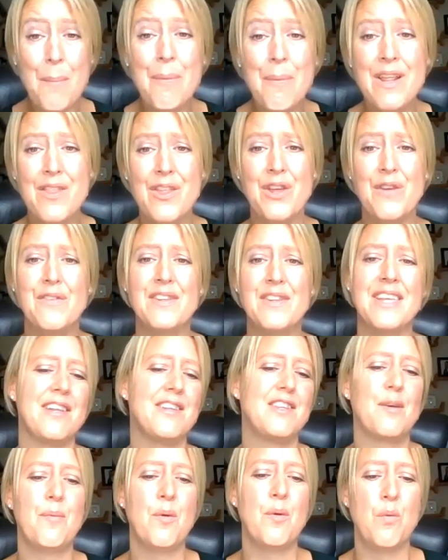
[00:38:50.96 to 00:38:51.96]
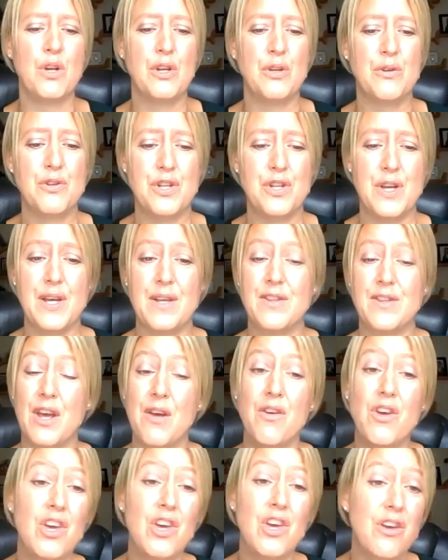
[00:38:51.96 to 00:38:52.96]
company that you've set up and what you're doing.
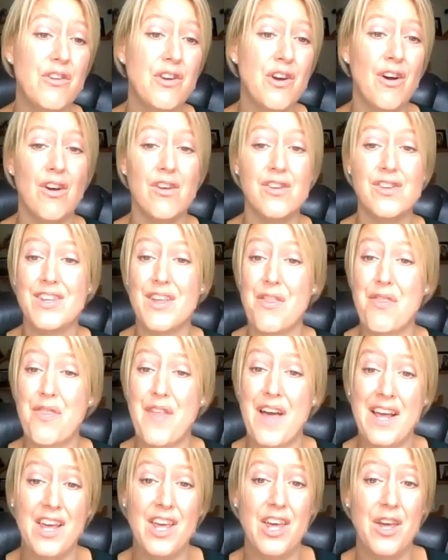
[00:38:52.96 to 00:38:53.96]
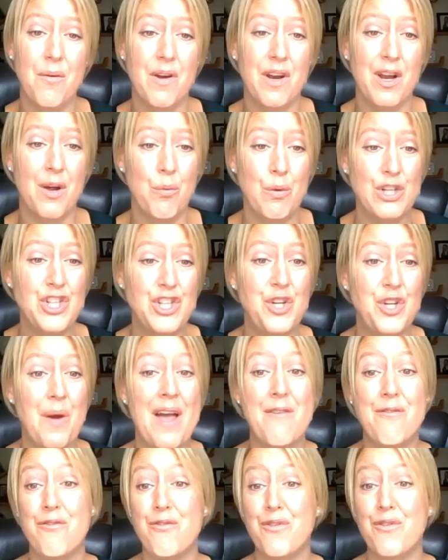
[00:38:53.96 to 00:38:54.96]
So kudos, thank you, and I wish you
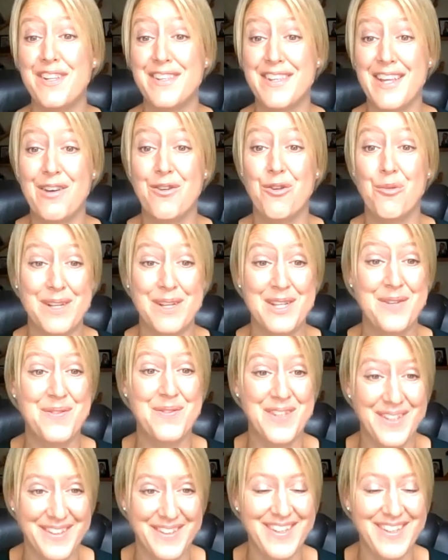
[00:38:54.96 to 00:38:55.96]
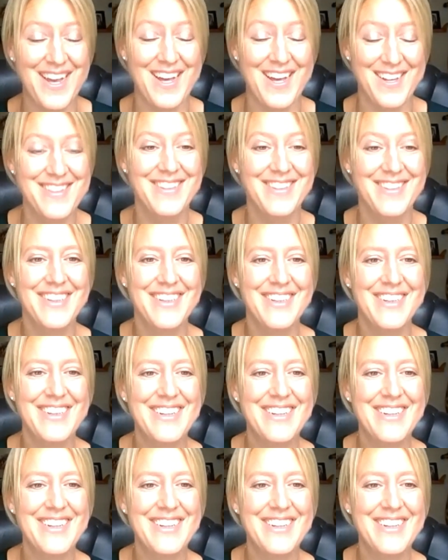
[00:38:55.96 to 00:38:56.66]
every single bit of success.